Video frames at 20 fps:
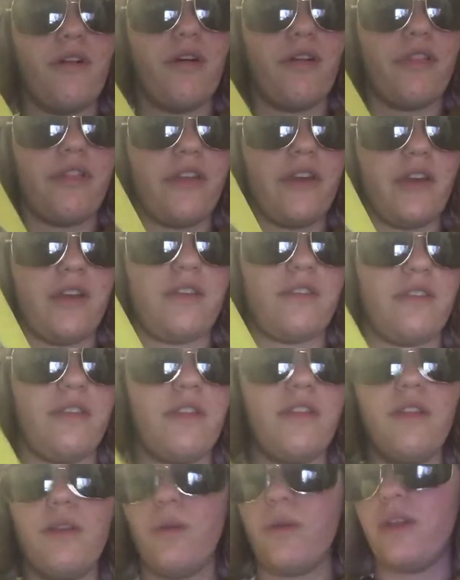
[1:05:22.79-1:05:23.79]
All Things,
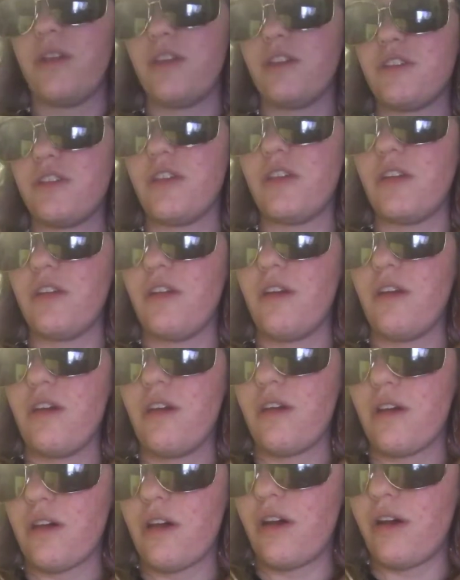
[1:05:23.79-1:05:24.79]
the new edition.
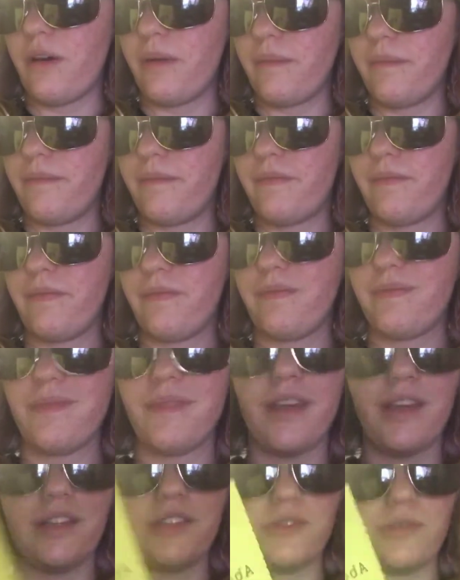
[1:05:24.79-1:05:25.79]

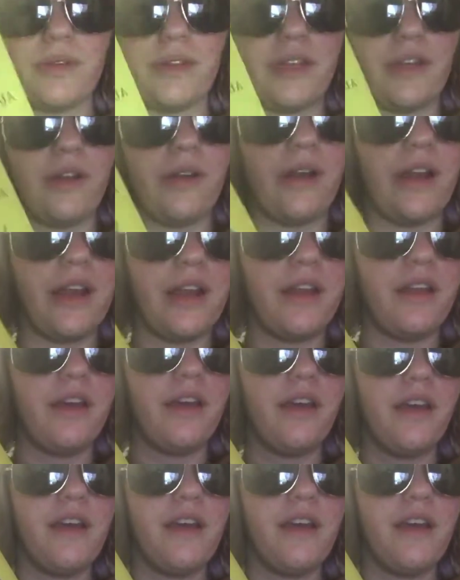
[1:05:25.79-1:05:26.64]
It's really great.